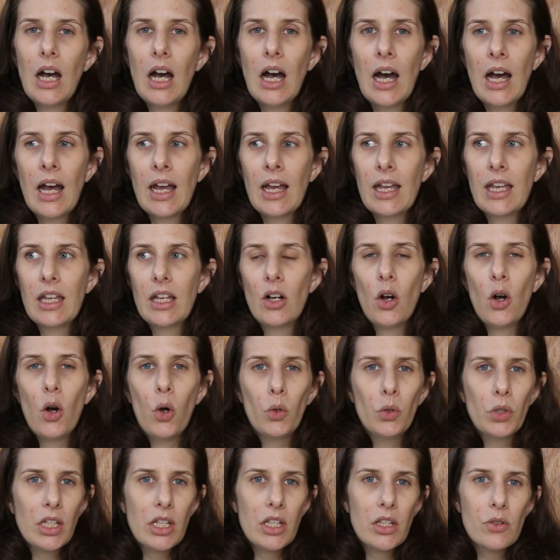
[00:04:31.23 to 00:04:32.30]
I
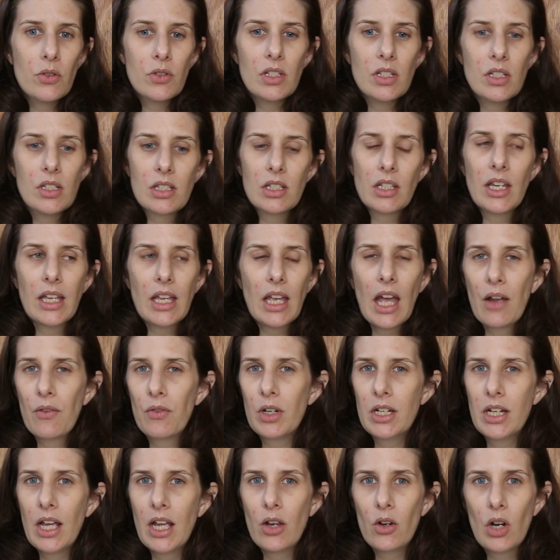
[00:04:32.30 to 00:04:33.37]
only use this
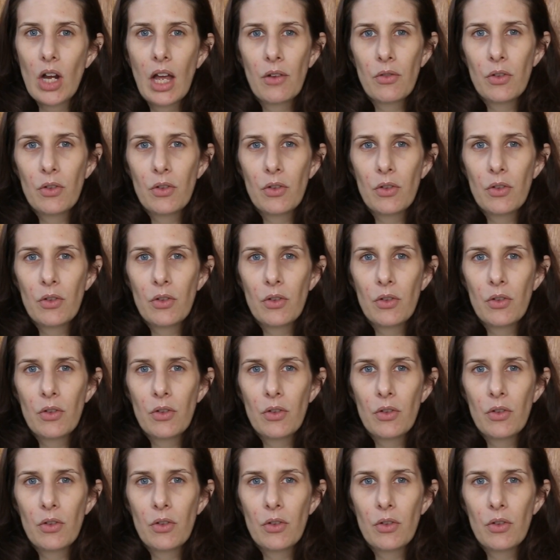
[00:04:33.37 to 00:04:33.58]
every day or